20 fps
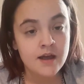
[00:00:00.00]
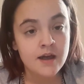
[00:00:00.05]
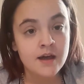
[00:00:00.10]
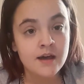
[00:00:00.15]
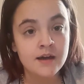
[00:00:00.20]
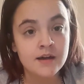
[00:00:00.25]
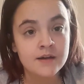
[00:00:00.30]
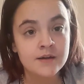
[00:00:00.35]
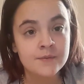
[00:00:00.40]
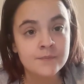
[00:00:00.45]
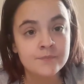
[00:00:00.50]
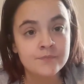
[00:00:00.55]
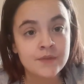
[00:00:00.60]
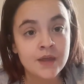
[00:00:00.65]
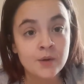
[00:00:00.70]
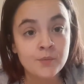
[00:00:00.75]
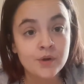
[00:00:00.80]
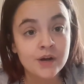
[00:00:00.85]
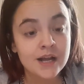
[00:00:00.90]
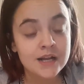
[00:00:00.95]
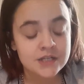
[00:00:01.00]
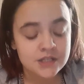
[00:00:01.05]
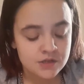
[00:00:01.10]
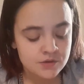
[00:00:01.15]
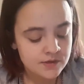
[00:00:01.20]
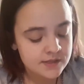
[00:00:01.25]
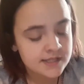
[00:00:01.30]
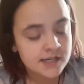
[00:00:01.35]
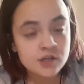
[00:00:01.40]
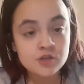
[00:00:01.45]
And what I do
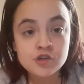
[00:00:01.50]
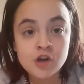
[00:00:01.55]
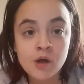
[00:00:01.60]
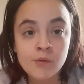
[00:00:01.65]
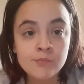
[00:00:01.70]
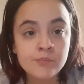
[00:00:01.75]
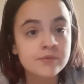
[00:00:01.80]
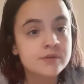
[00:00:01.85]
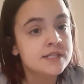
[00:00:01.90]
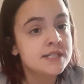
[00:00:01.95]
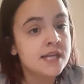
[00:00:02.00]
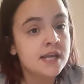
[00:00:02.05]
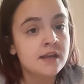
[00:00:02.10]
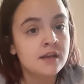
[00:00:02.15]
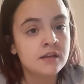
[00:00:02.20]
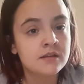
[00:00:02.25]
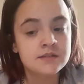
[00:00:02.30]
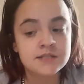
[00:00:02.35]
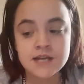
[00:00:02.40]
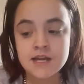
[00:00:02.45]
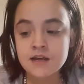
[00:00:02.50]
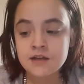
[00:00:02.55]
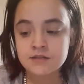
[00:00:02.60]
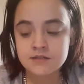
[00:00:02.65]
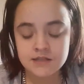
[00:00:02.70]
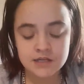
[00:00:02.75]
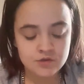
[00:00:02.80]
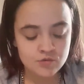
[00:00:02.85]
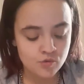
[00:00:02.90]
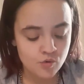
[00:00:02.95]
is I jump, sing, dance.
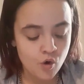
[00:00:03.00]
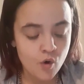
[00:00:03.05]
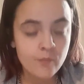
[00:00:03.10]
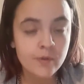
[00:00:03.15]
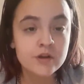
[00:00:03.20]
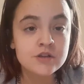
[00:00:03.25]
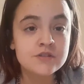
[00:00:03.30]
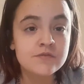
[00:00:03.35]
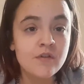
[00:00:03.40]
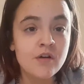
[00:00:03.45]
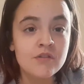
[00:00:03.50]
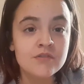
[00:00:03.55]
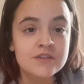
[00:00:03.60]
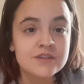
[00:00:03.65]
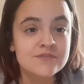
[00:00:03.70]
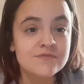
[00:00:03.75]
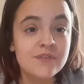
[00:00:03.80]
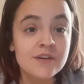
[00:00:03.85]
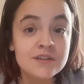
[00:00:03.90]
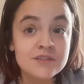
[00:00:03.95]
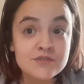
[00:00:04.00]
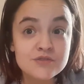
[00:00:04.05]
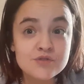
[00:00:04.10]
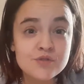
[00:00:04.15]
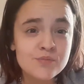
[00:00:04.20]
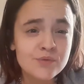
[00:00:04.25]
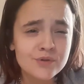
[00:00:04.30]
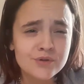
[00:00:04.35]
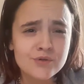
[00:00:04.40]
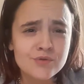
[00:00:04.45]
I do a whole bunch of all these fun,
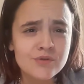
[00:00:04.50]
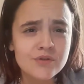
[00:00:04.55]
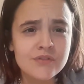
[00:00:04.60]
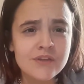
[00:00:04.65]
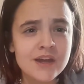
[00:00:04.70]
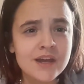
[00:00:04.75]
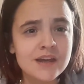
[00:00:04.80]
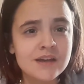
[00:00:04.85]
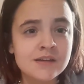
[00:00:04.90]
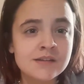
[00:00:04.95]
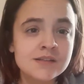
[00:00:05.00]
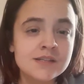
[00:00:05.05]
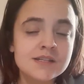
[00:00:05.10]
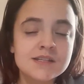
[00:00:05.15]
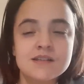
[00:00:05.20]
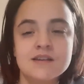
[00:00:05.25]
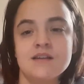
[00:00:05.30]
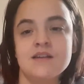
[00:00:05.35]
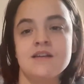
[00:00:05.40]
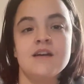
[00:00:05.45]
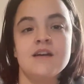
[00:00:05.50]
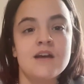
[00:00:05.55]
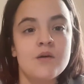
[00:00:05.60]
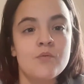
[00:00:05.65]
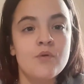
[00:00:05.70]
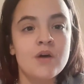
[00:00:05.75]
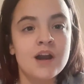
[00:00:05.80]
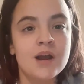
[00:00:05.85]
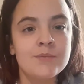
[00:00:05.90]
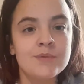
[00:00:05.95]
super cool things
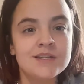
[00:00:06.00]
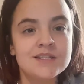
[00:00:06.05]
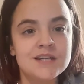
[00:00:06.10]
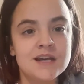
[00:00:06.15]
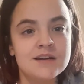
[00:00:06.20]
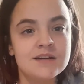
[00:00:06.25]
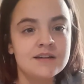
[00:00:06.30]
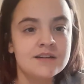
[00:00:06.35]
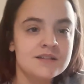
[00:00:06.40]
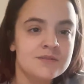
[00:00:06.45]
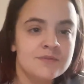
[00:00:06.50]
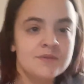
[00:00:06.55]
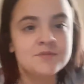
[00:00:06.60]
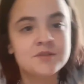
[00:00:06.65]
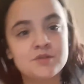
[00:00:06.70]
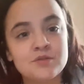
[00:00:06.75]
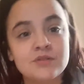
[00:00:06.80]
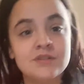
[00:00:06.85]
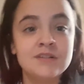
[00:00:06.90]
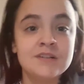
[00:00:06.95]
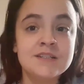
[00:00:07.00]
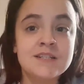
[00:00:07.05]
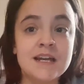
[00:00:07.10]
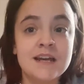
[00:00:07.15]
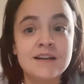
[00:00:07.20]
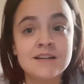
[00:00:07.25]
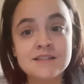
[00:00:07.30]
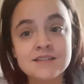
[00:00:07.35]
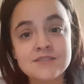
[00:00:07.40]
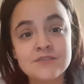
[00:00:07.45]
when I'm excited. Sometimes I'll do a little
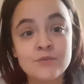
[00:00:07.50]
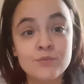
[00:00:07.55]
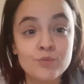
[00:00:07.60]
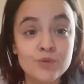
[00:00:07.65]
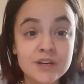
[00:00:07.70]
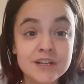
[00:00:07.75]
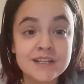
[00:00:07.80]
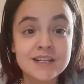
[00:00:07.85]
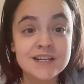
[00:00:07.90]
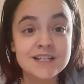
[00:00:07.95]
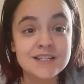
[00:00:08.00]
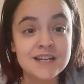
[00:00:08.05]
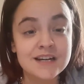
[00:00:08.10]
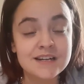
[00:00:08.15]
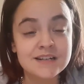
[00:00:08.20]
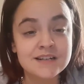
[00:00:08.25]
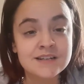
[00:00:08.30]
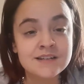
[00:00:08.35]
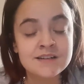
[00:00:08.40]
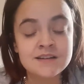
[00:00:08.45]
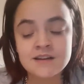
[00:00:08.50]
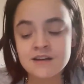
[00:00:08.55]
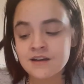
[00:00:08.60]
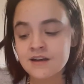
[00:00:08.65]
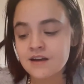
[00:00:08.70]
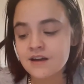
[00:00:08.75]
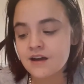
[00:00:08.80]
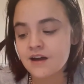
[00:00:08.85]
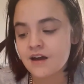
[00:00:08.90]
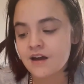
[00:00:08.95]
dance if I'm really excited.
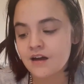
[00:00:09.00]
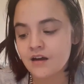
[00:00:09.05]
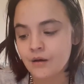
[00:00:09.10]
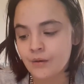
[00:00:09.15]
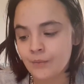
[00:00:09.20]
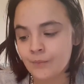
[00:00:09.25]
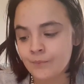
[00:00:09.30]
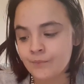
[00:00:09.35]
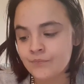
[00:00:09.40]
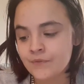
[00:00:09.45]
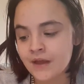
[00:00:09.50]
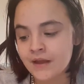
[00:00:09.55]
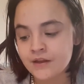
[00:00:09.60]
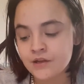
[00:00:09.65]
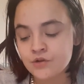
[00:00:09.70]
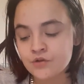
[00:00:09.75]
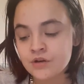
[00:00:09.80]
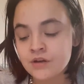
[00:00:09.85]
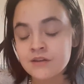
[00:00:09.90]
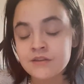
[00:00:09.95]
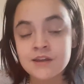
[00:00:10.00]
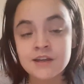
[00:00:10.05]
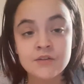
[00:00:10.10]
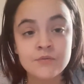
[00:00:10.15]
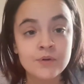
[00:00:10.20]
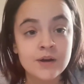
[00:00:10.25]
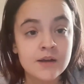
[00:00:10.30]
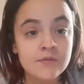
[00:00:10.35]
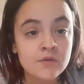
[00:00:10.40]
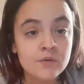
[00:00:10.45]
And you could think of
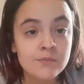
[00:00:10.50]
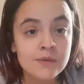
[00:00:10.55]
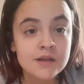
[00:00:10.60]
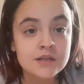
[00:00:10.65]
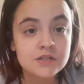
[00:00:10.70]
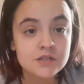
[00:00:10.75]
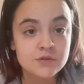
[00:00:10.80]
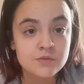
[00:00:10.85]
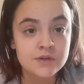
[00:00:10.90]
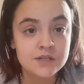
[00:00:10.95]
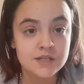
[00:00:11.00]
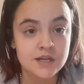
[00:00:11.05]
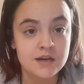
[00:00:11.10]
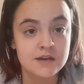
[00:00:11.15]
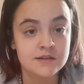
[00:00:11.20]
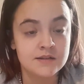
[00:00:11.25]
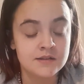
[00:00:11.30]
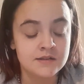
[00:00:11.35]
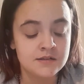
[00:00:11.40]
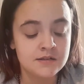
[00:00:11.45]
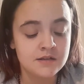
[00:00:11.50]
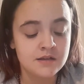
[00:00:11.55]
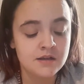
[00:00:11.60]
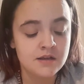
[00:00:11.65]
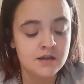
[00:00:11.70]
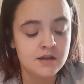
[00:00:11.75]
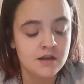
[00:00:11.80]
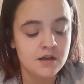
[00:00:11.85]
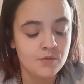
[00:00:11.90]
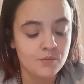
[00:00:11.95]
whatever makes you excited,
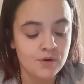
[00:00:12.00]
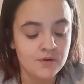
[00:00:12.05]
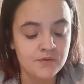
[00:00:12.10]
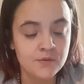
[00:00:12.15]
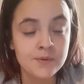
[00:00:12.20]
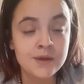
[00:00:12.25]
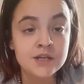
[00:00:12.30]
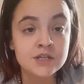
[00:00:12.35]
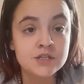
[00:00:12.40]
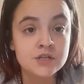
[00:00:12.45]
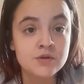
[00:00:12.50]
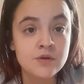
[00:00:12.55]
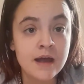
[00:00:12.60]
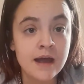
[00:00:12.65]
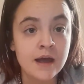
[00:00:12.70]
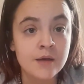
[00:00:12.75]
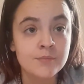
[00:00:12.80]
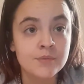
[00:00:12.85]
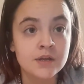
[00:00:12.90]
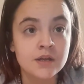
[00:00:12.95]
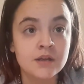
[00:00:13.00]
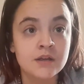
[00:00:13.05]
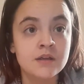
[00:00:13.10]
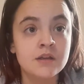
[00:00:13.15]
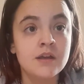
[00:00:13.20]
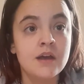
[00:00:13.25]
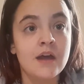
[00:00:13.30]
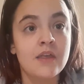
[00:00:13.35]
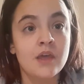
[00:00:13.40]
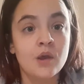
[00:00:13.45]
whatever makes you happy,
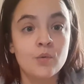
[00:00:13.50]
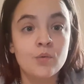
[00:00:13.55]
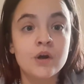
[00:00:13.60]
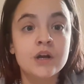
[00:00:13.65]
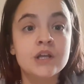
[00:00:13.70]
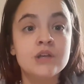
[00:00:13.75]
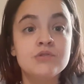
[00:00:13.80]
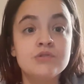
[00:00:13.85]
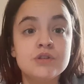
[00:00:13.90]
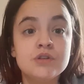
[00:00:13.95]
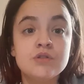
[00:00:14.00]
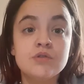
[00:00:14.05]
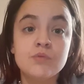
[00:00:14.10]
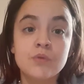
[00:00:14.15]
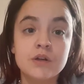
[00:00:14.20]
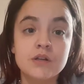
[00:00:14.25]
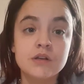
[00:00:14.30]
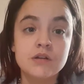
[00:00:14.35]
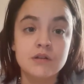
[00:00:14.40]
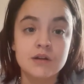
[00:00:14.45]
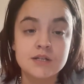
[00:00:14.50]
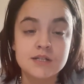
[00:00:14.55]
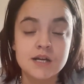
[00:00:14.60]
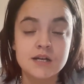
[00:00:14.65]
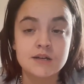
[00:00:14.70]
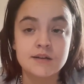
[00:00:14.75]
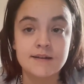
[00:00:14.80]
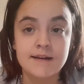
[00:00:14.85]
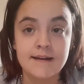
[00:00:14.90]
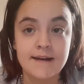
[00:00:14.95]
and then what you do when you're
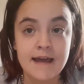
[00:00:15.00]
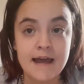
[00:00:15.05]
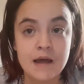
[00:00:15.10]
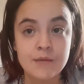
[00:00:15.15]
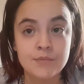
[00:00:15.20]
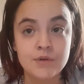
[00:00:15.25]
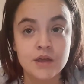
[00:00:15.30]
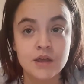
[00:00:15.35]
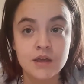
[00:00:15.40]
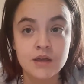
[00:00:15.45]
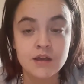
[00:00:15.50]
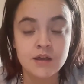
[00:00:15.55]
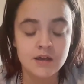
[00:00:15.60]
excited and happy.